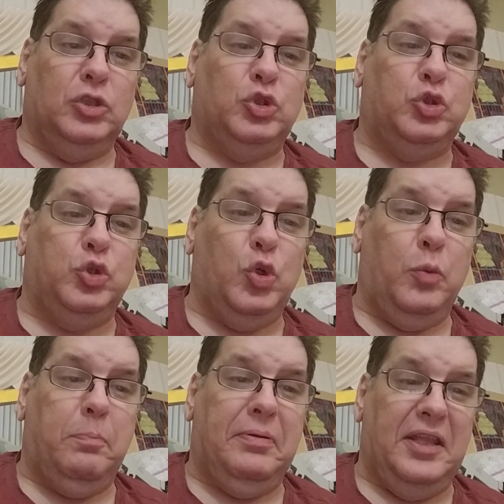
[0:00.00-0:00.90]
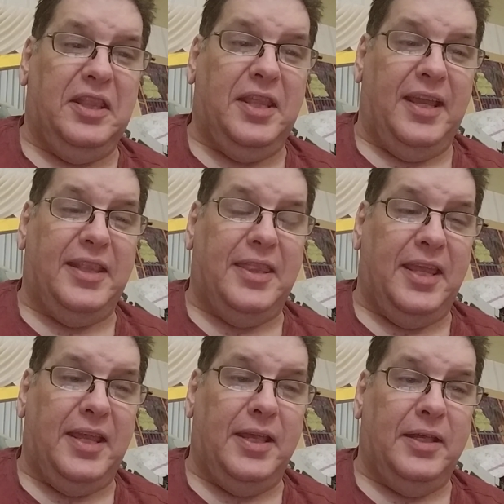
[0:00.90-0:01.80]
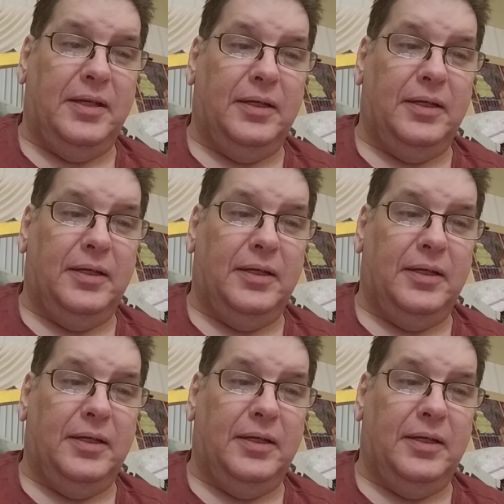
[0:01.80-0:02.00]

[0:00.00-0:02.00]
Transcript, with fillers: Stupidity.